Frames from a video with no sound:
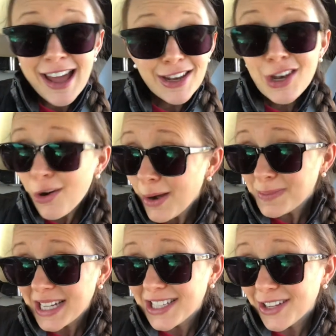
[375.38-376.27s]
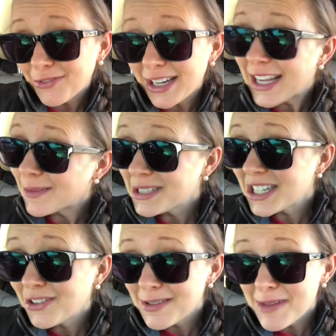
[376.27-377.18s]
no updates on reading. I'm
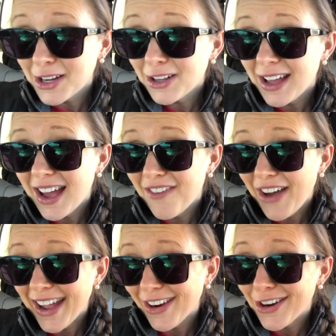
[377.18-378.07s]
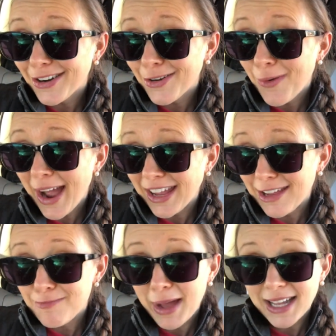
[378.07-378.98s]
still in the middle of I Heart
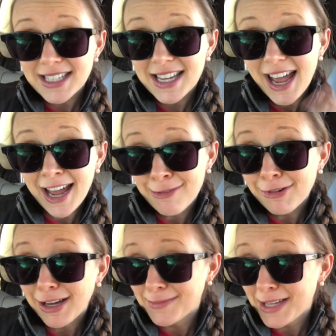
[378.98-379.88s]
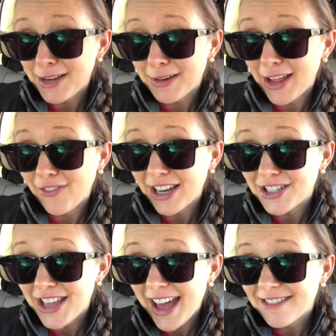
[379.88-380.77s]
Hawaii, but I will update when I finish that.